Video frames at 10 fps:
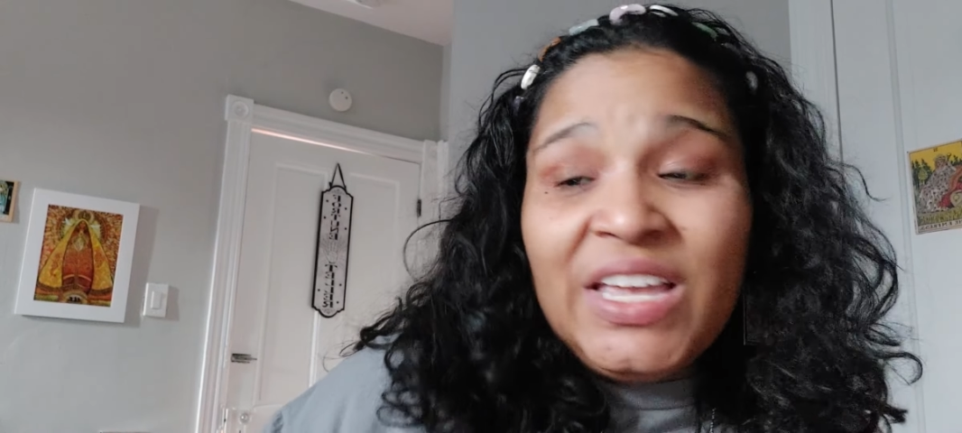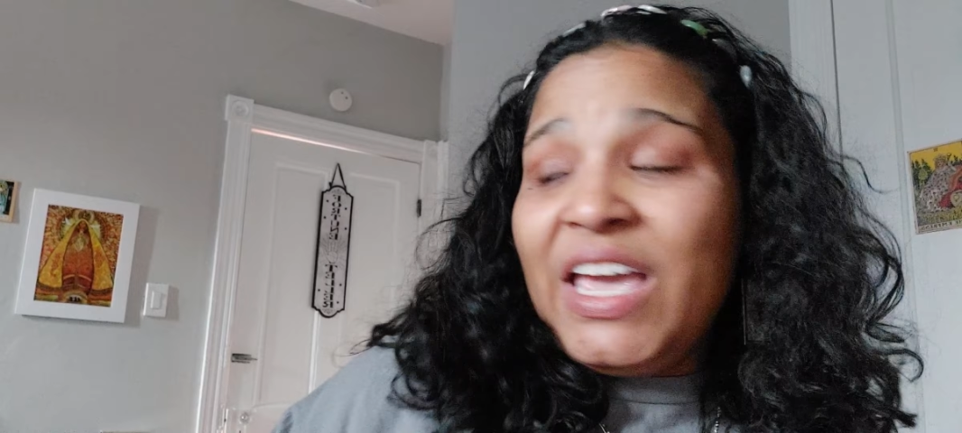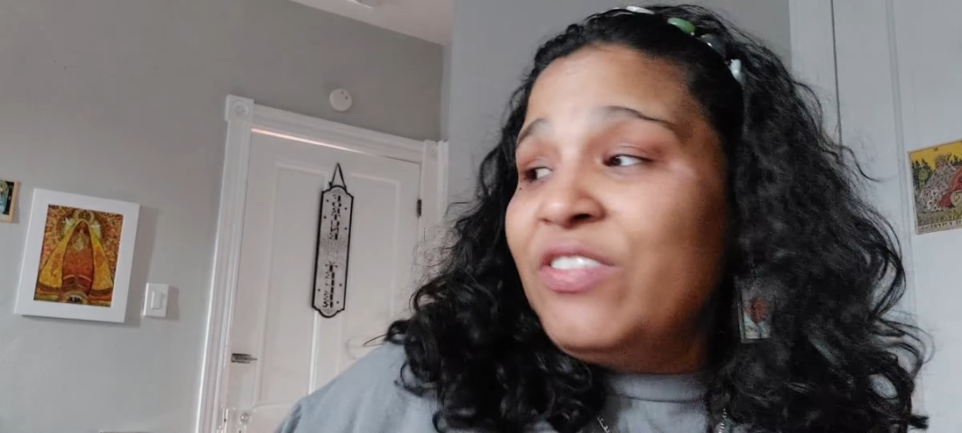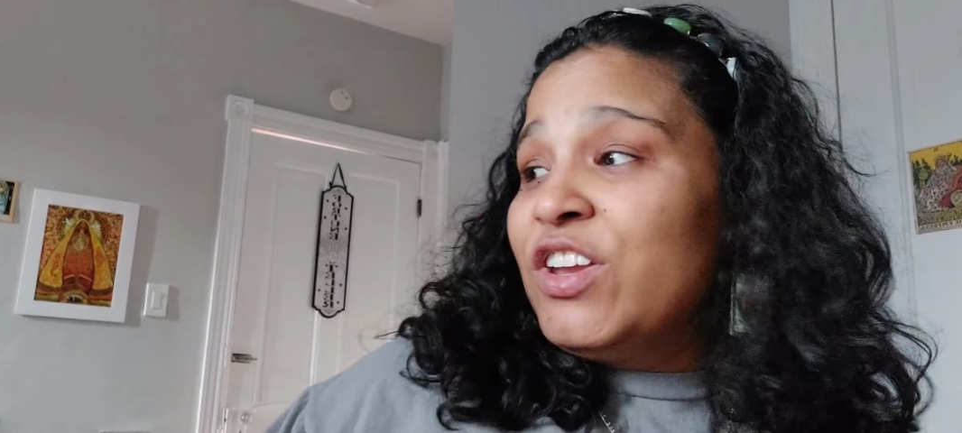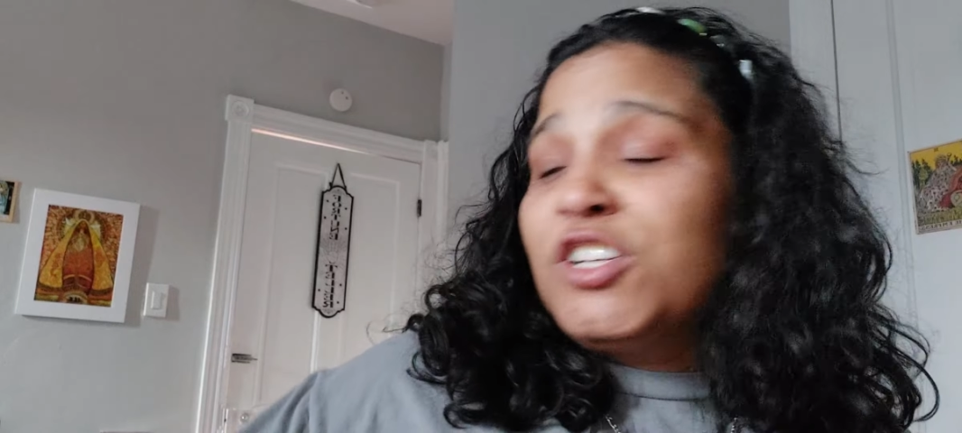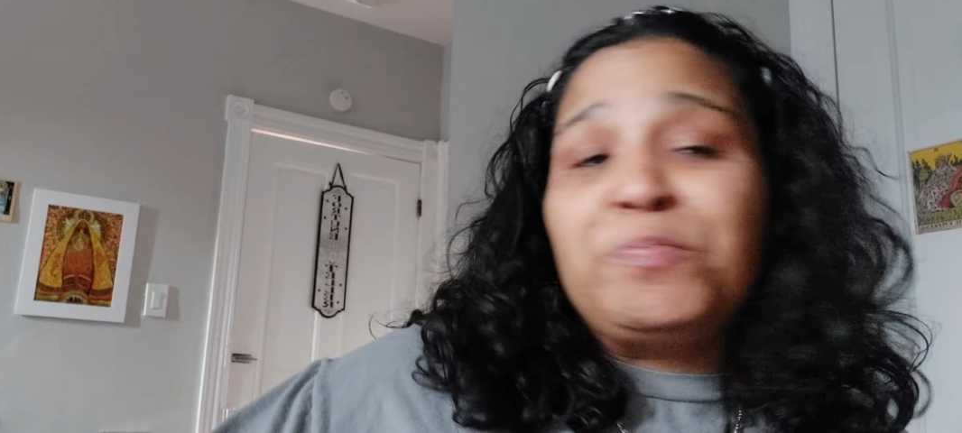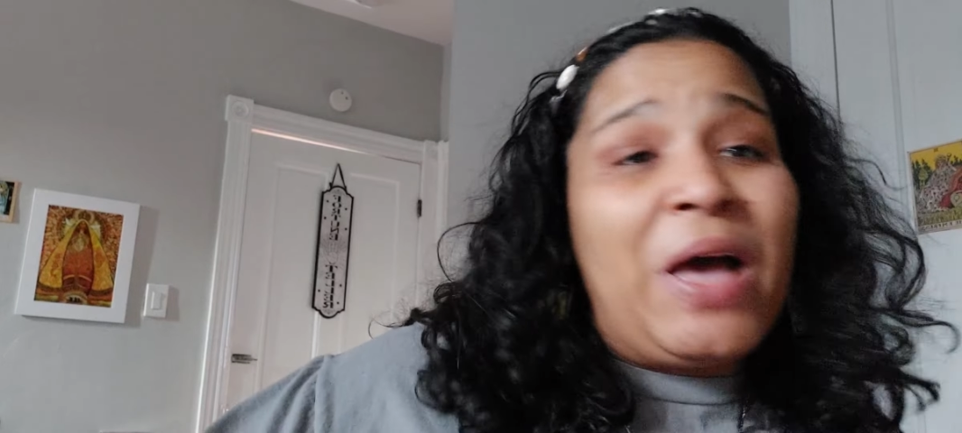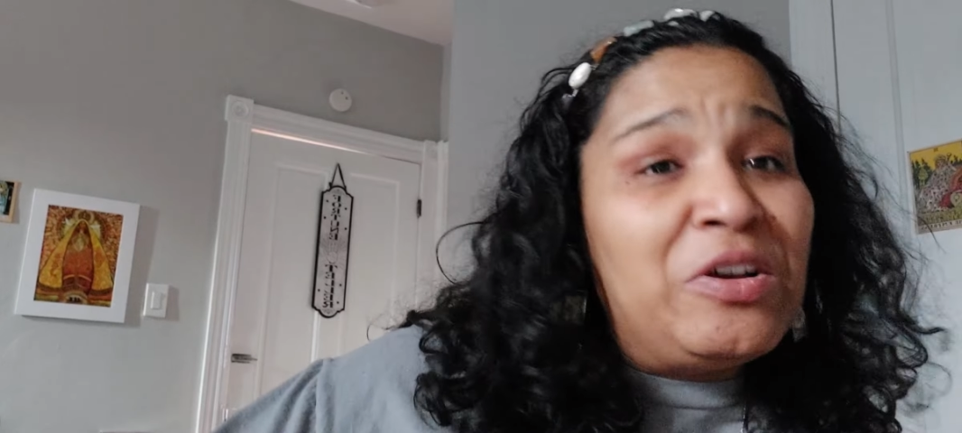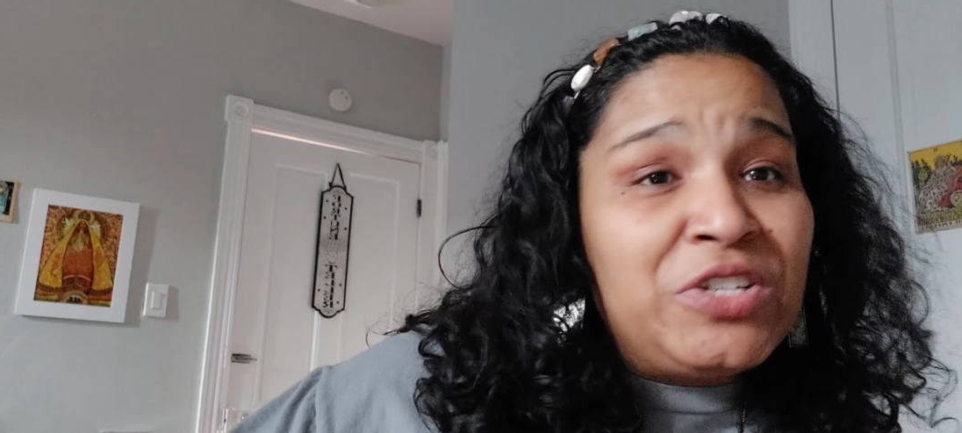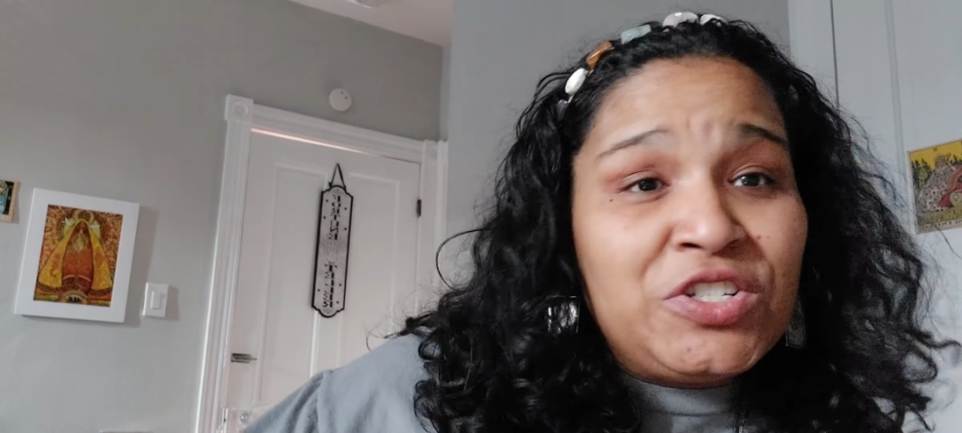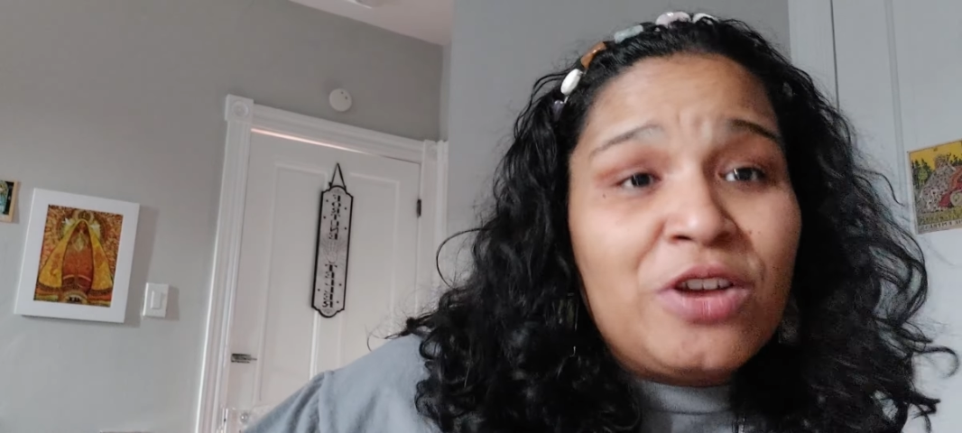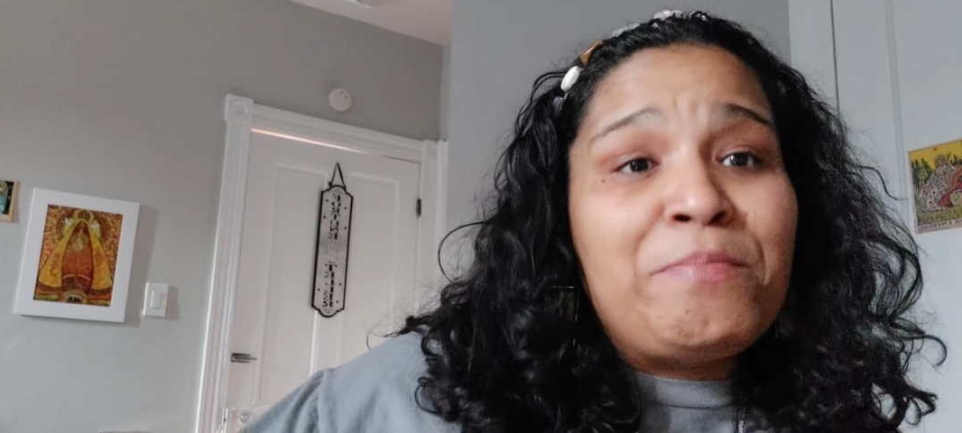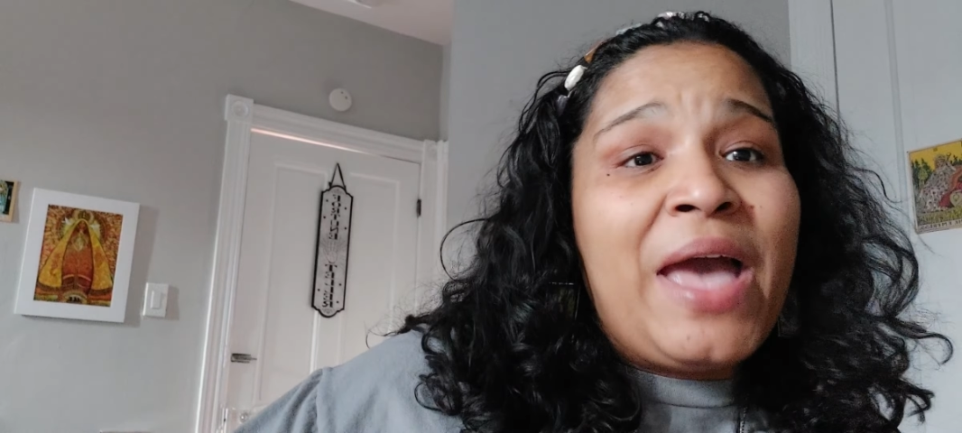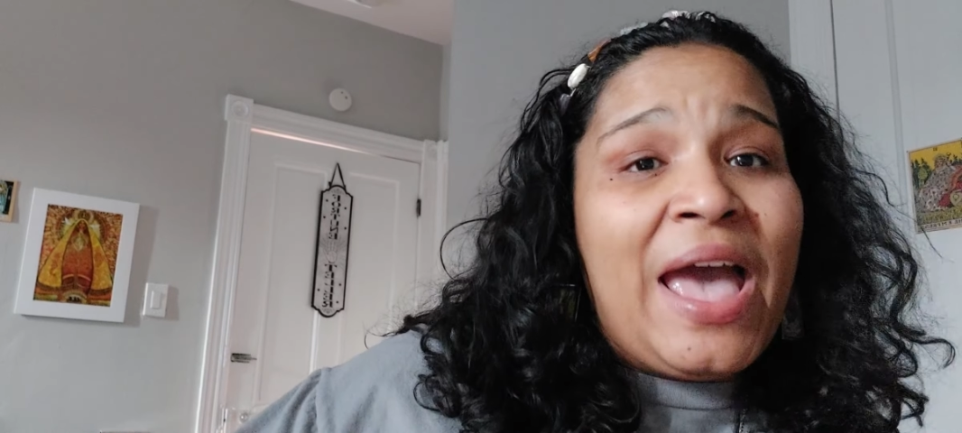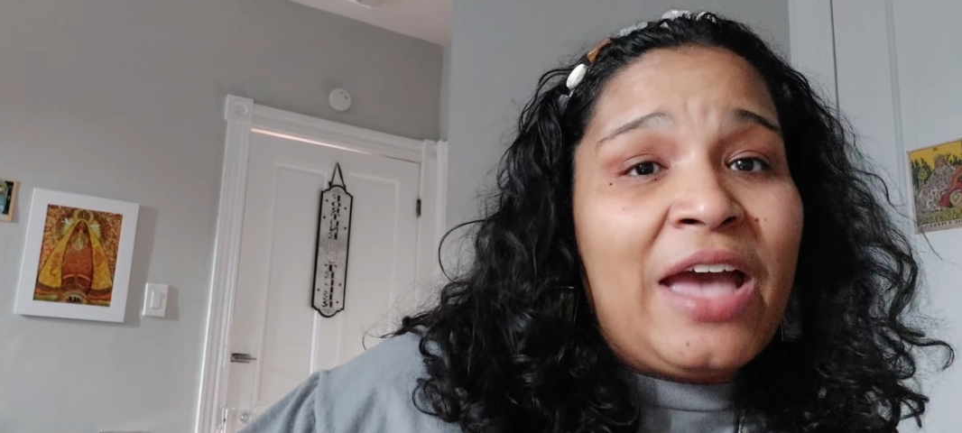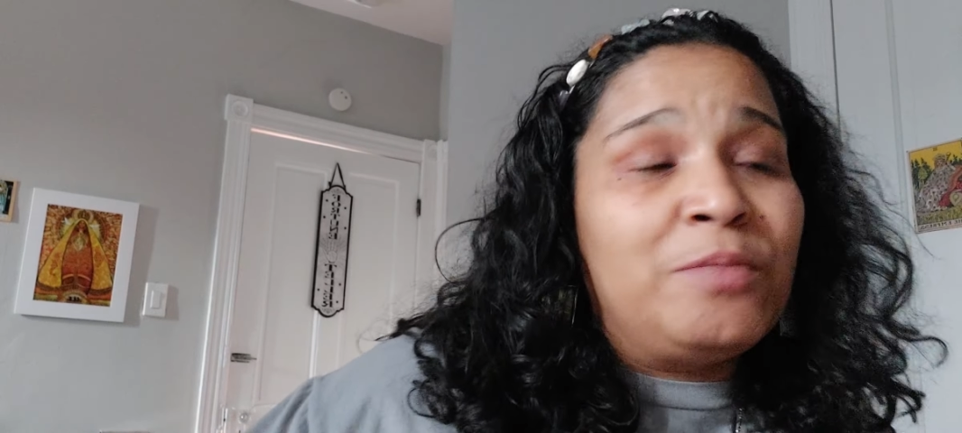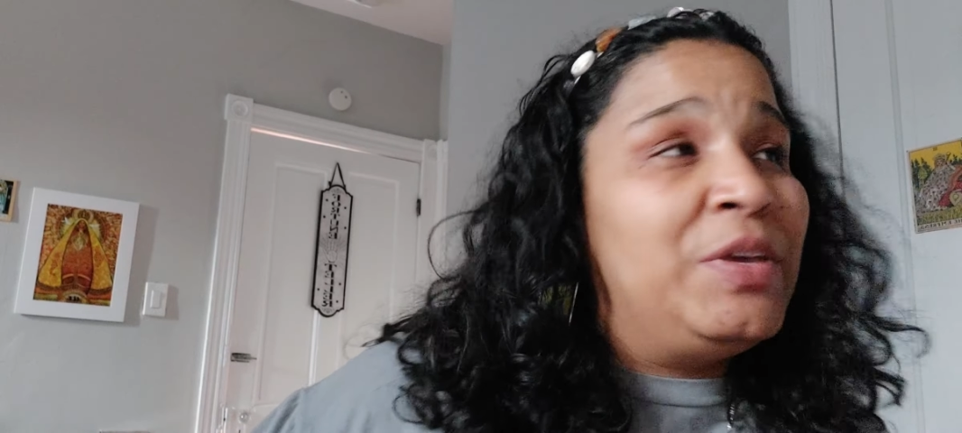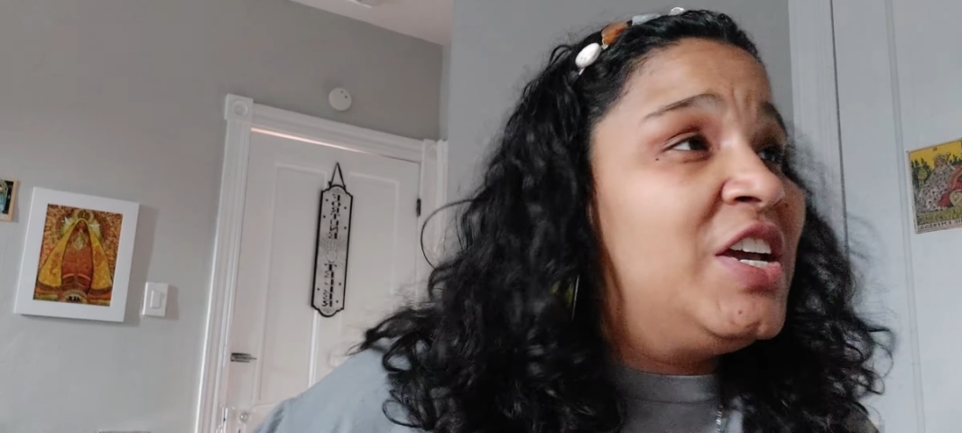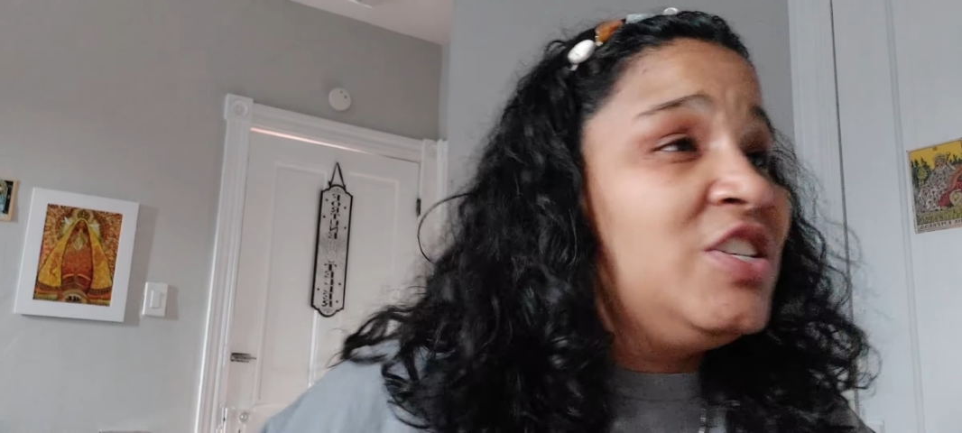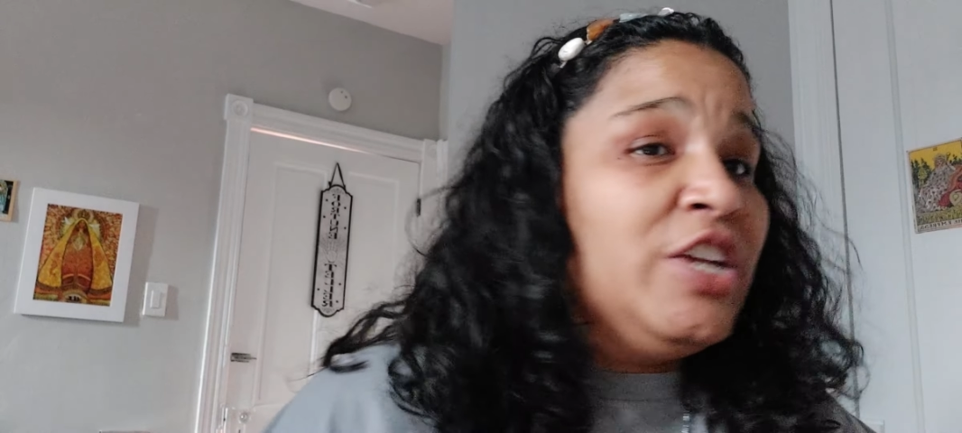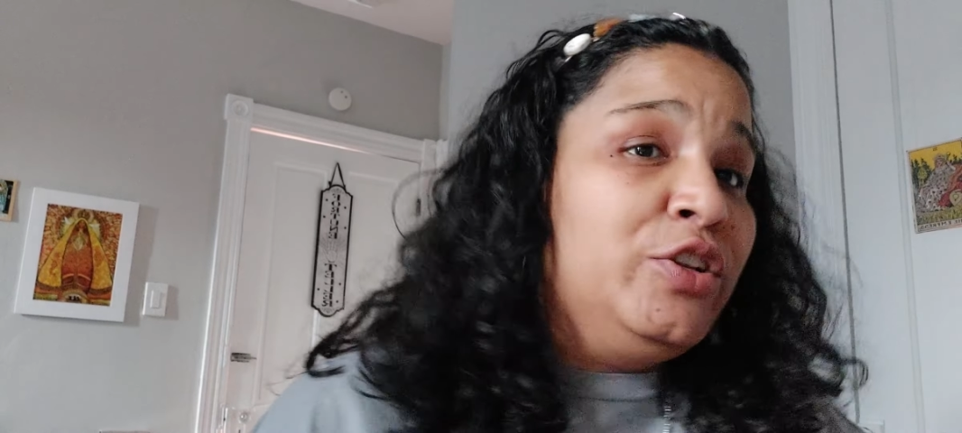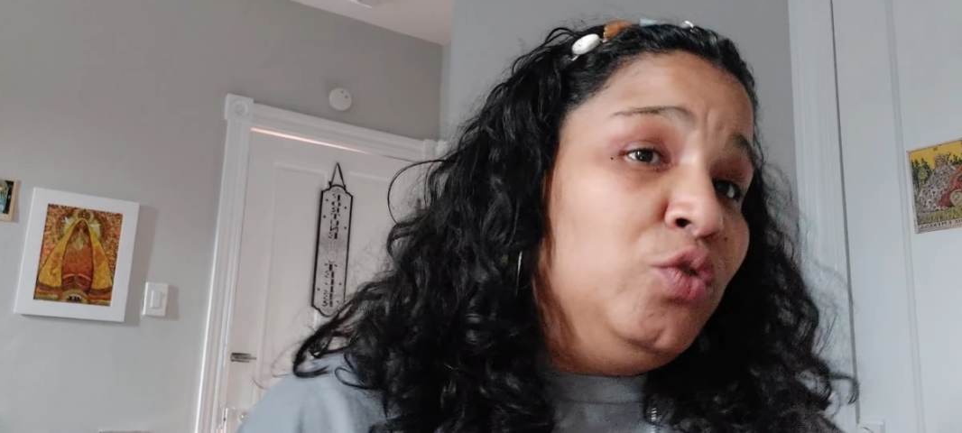And their spouses are mad because they're